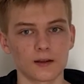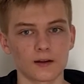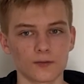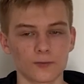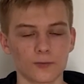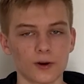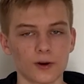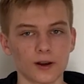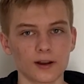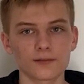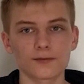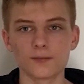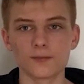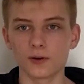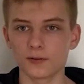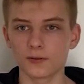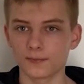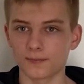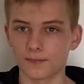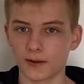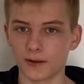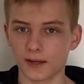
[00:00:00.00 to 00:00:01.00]
What I've
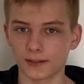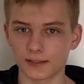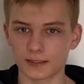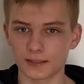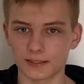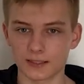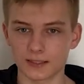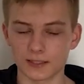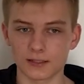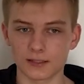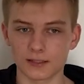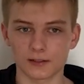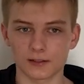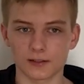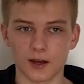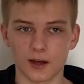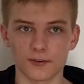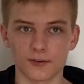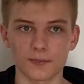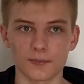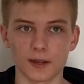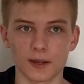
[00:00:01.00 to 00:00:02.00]
mainly seen in a lot
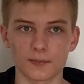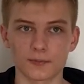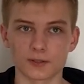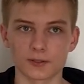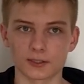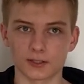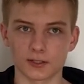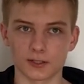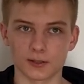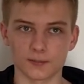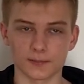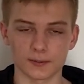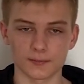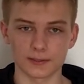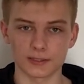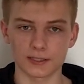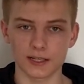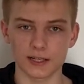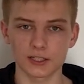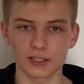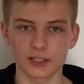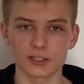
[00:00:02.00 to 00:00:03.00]
of papers and
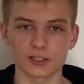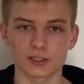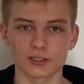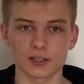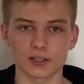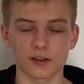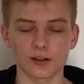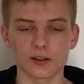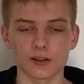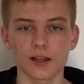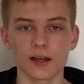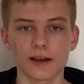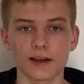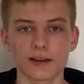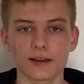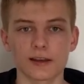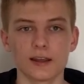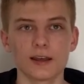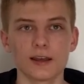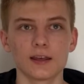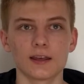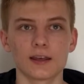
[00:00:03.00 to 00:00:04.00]
implementations online
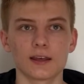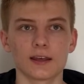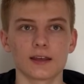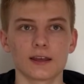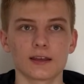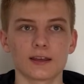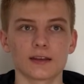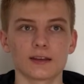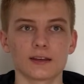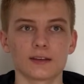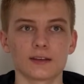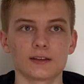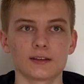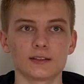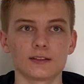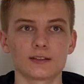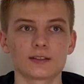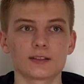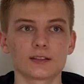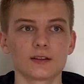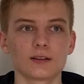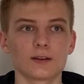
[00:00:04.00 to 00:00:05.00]

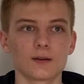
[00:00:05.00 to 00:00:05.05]
is